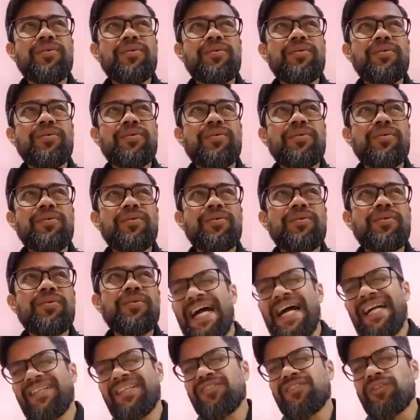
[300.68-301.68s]
they're not
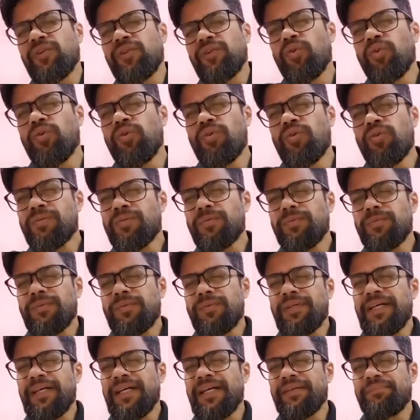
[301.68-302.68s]
that slow,
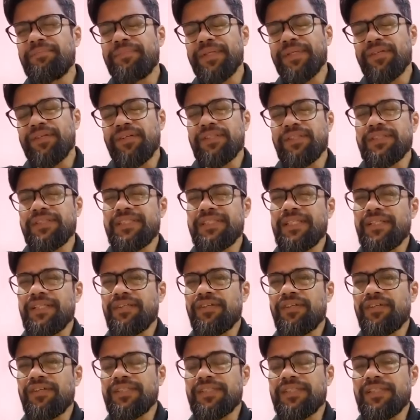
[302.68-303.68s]
and because they're
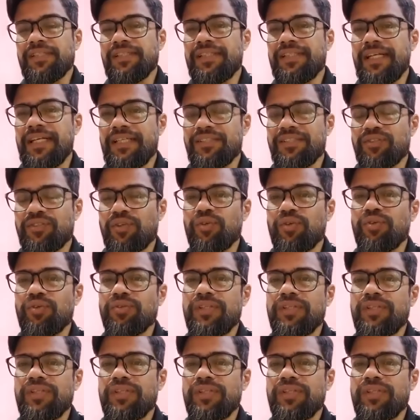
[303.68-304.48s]
not still that slow,